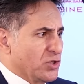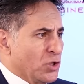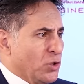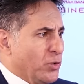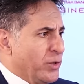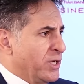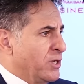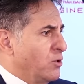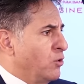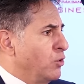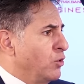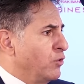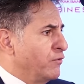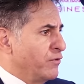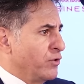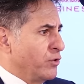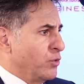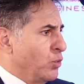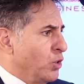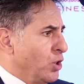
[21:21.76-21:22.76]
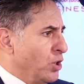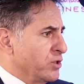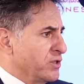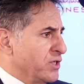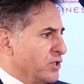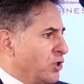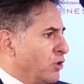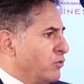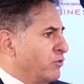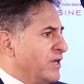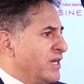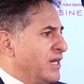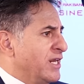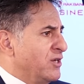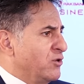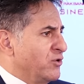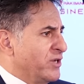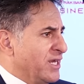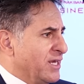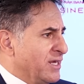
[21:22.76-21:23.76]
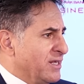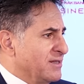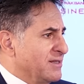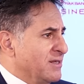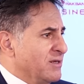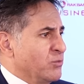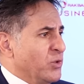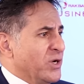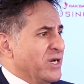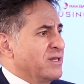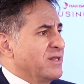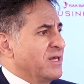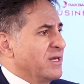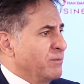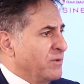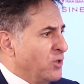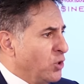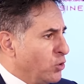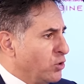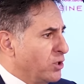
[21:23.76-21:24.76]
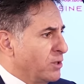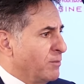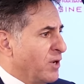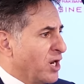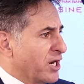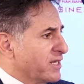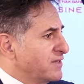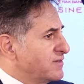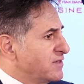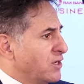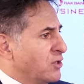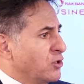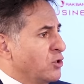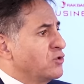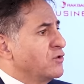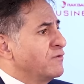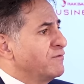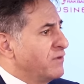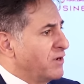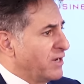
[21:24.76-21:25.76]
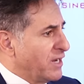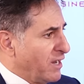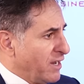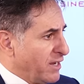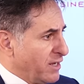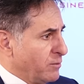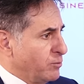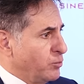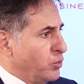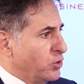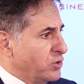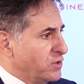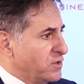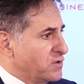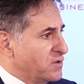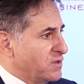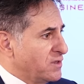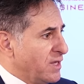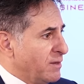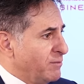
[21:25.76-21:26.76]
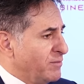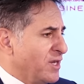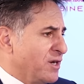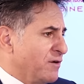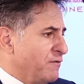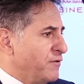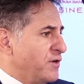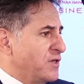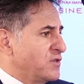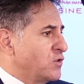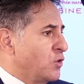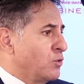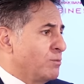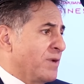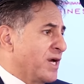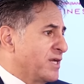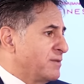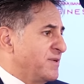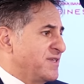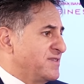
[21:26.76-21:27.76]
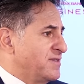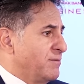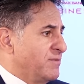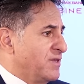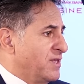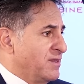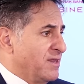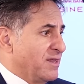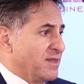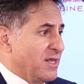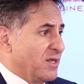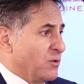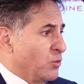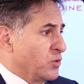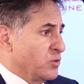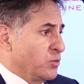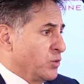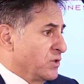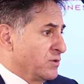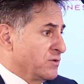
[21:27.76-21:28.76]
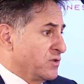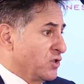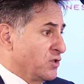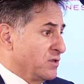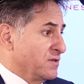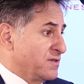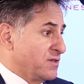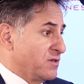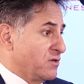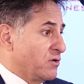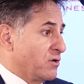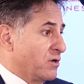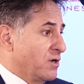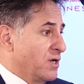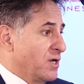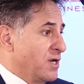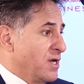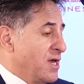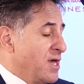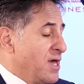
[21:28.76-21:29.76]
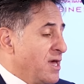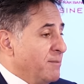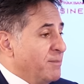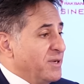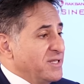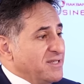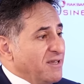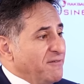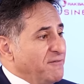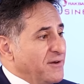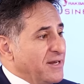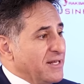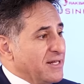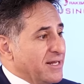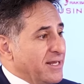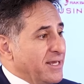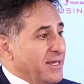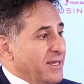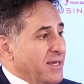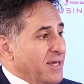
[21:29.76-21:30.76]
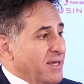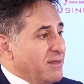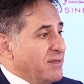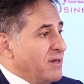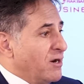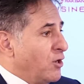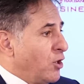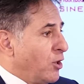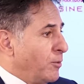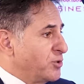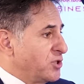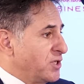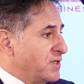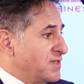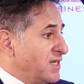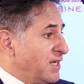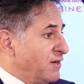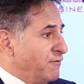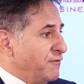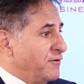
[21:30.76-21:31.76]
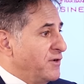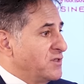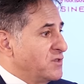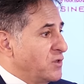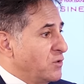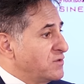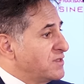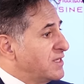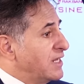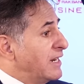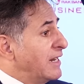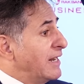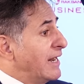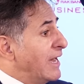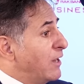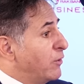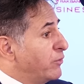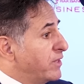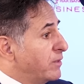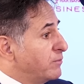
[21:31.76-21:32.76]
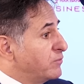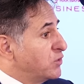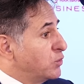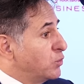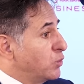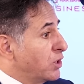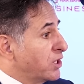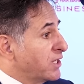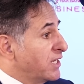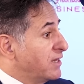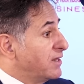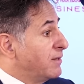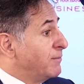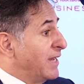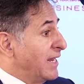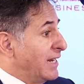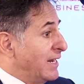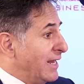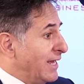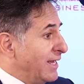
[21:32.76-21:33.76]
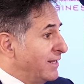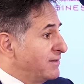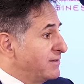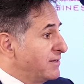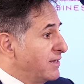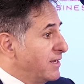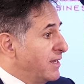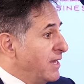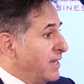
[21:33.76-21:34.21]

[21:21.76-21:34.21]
and going all over the world and not really looking in where the local markets are not of very high importance to them, then a free zone might be something that they would want to consider. But definitely, there are options in free zones that allow them to work in the mainland.